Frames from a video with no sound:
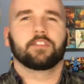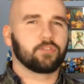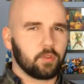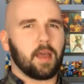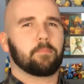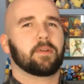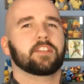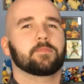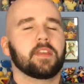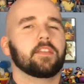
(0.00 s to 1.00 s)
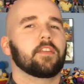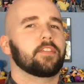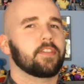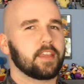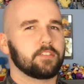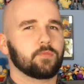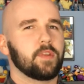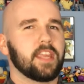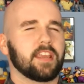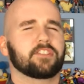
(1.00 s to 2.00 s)
So that brings me to the things
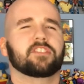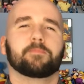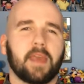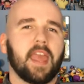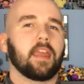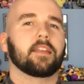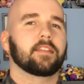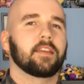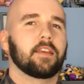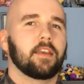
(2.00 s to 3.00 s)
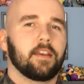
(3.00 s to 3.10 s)
we expect.